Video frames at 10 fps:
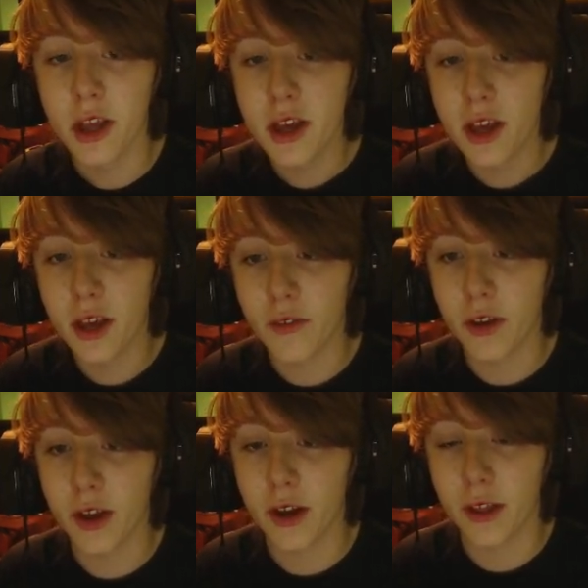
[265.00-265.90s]
if he
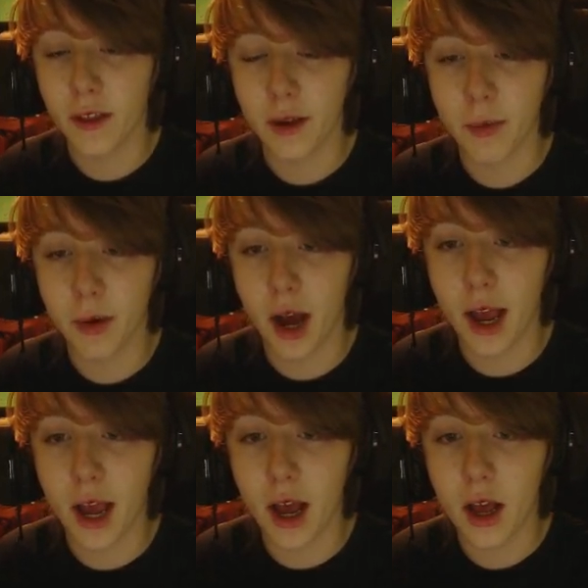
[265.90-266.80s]
hit anything, but
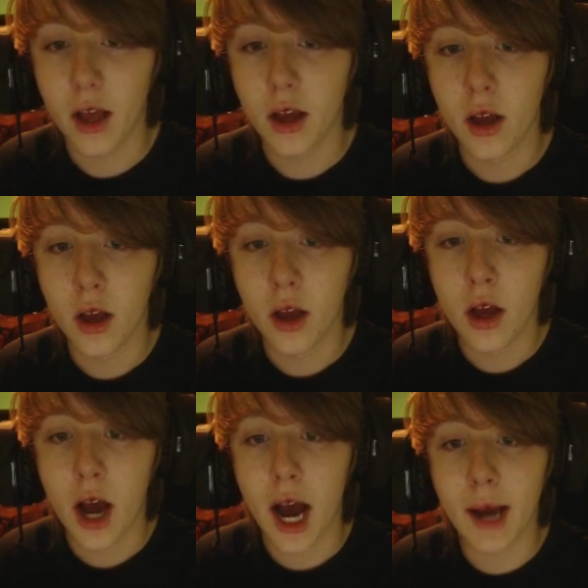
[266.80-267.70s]

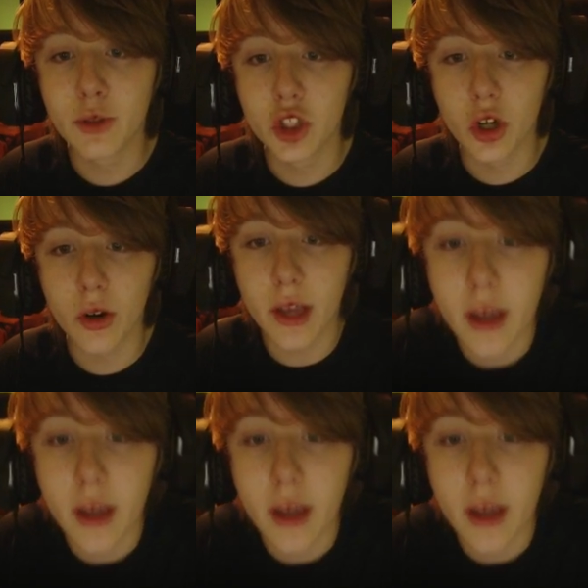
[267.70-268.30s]
I'm sure he hit